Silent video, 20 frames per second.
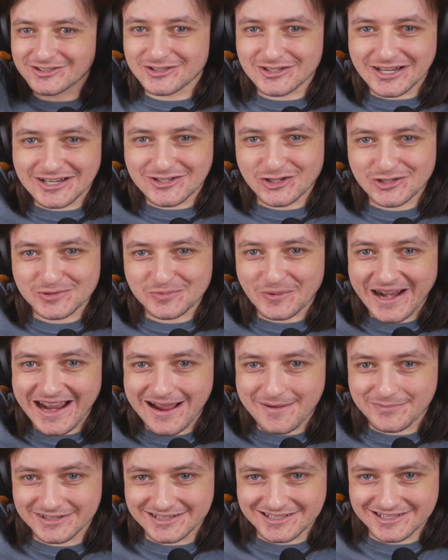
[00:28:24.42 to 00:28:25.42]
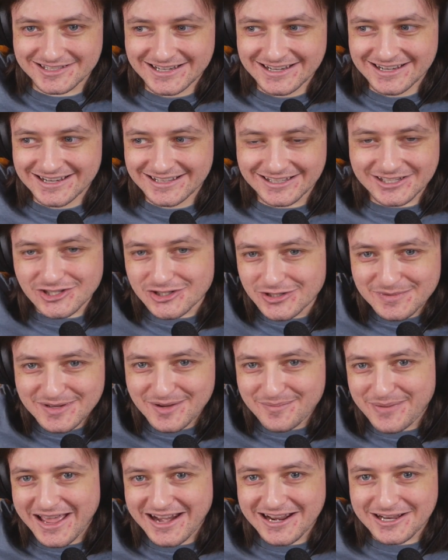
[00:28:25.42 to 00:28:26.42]
It's just what happens. Like, she'd be
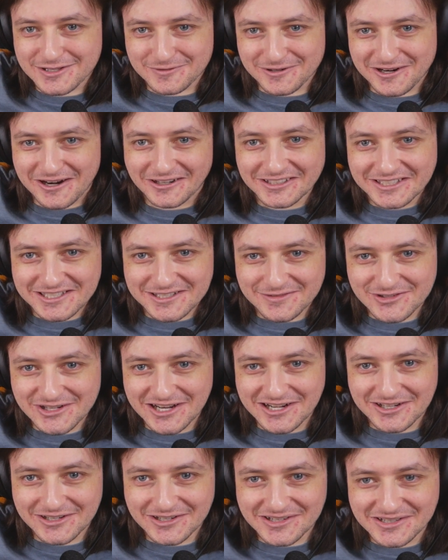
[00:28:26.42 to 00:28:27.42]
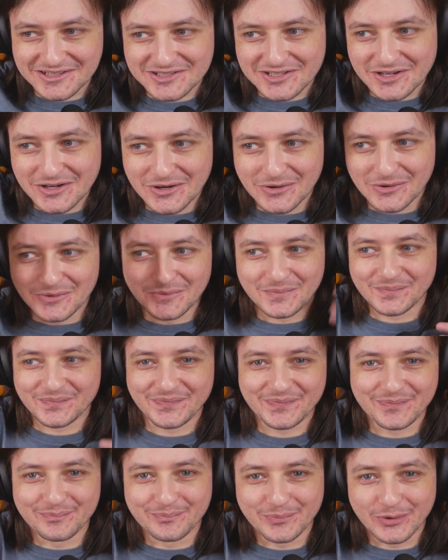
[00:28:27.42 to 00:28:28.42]
a badass regardless of gender. So,
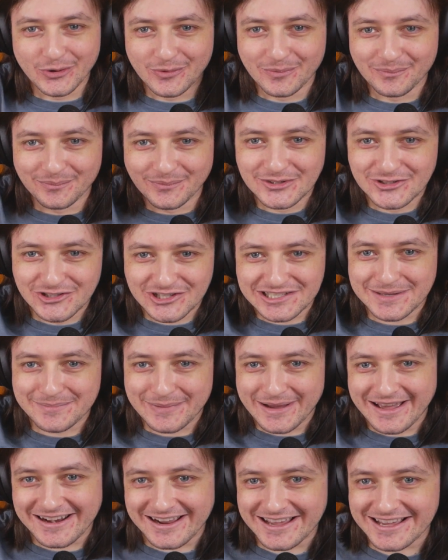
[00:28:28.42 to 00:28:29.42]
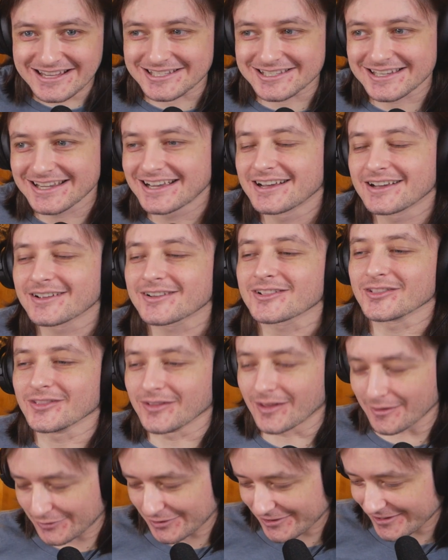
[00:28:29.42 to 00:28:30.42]
boom, just a badass.
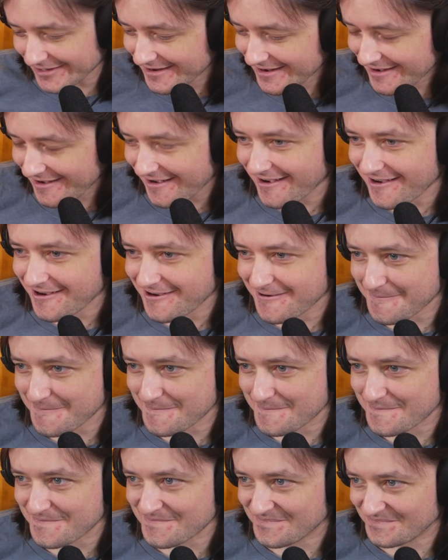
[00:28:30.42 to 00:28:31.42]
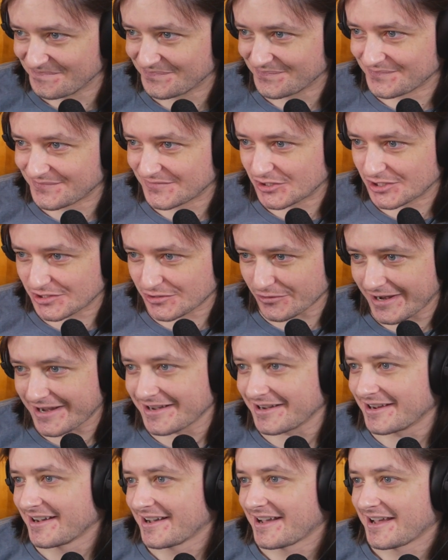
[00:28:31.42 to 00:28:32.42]
Love her. She's
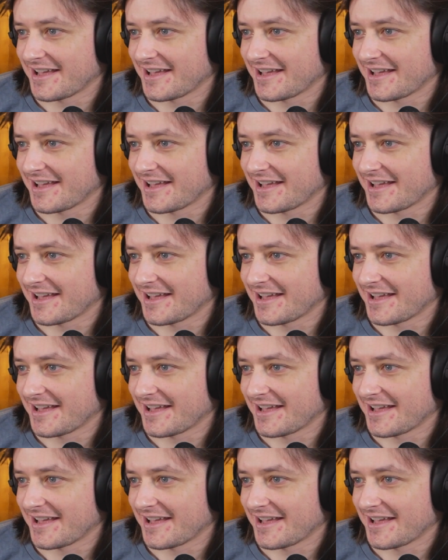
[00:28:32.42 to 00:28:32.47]
great.